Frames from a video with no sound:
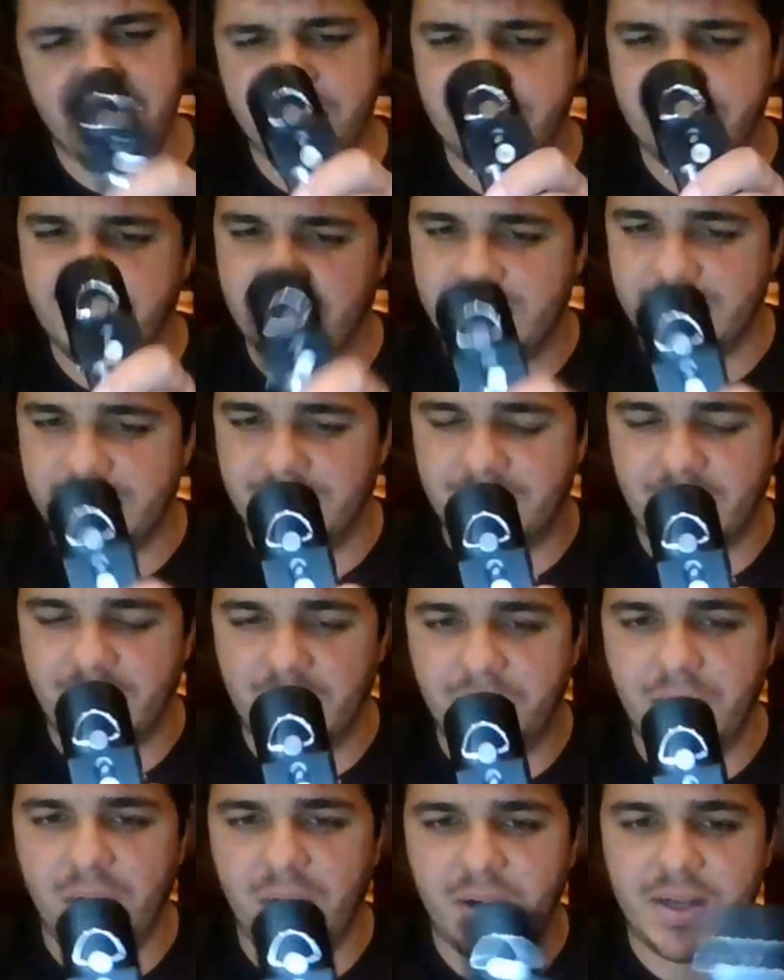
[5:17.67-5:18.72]
uh,
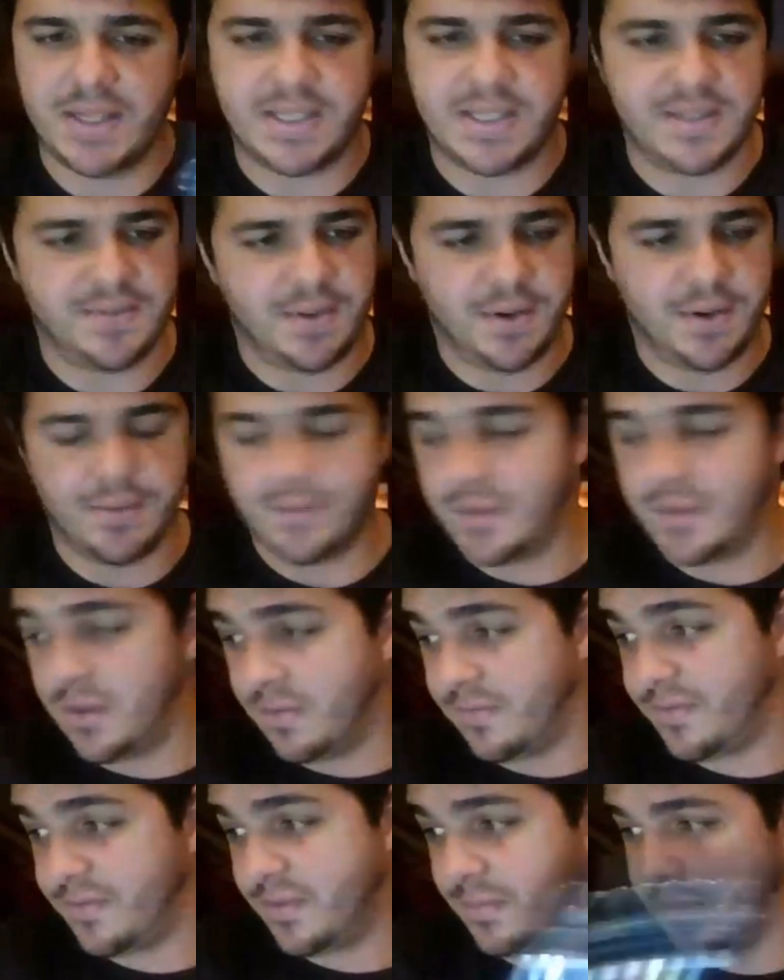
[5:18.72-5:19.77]
to be honest, it's very
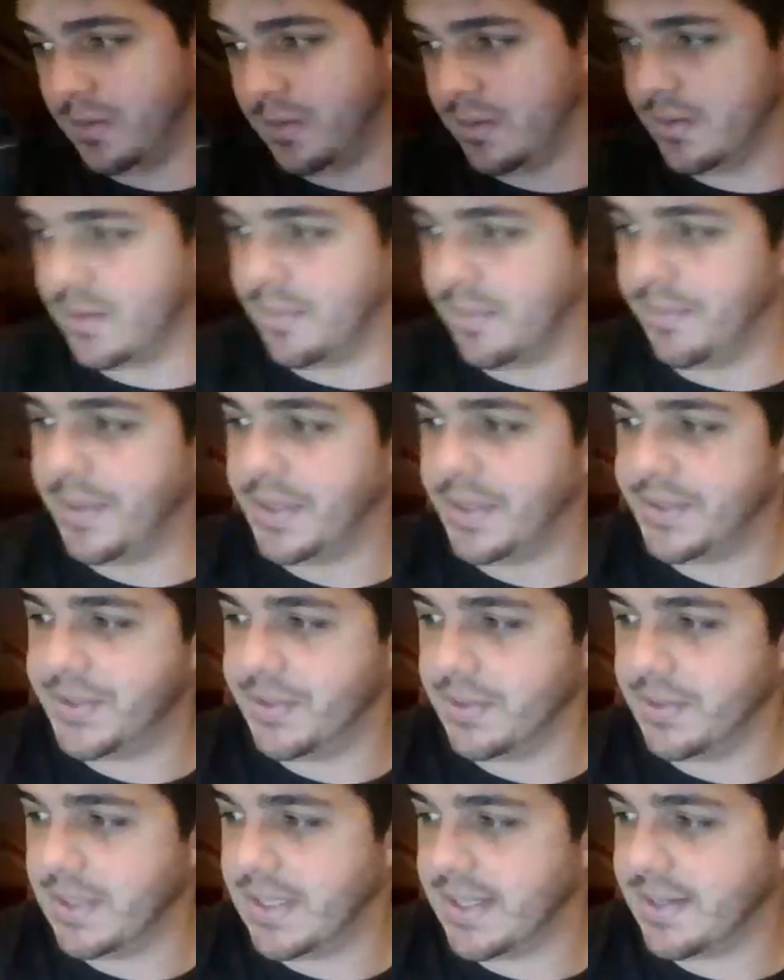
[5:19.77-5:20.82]
uncomfortable
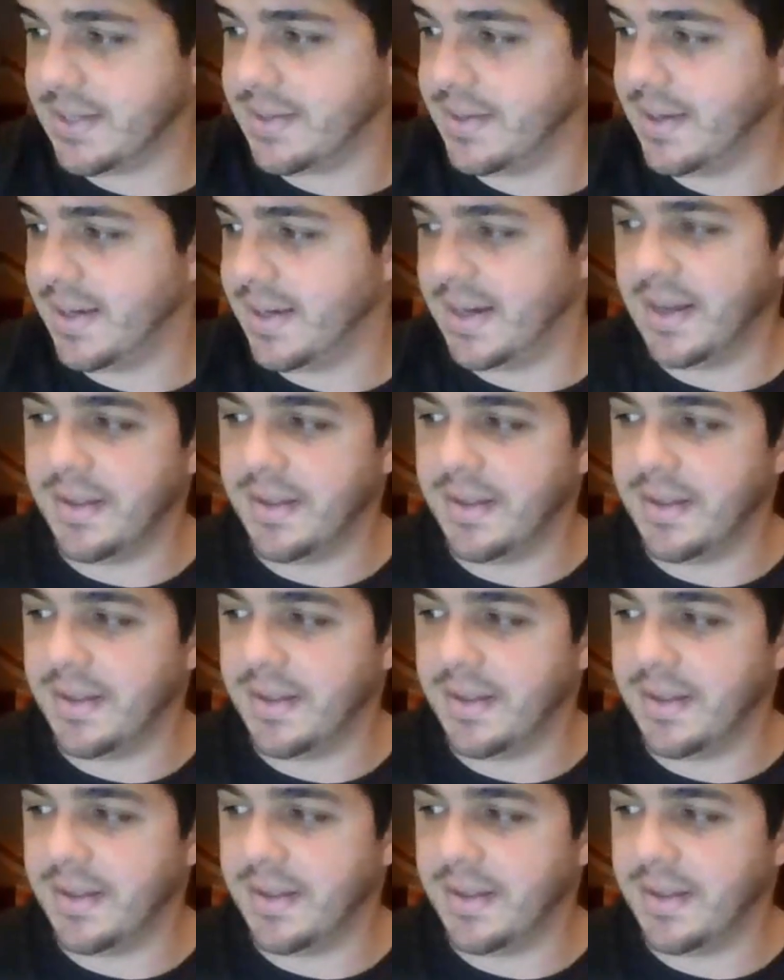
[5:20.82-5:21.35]
compared to like